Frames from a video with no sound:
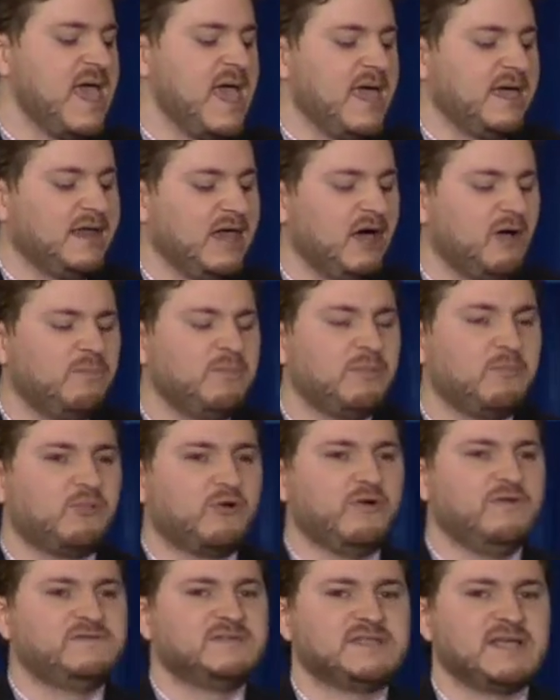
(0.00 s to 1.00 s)
and help
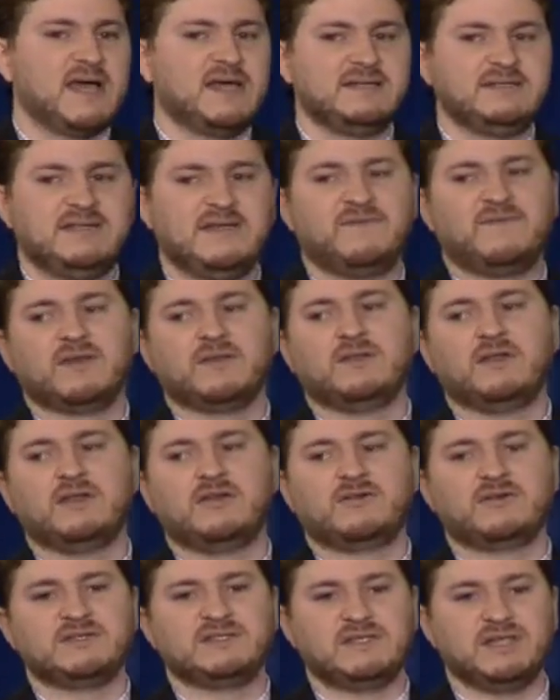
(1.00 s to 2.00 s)
improve scientific
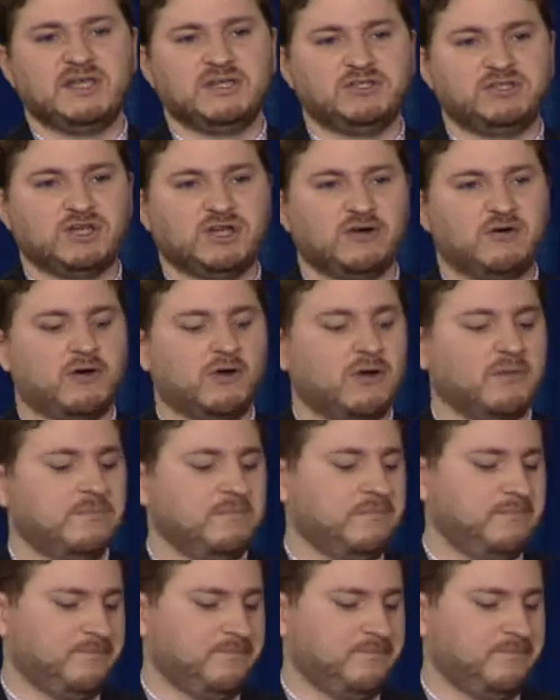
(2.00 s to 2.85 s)
literacy in general.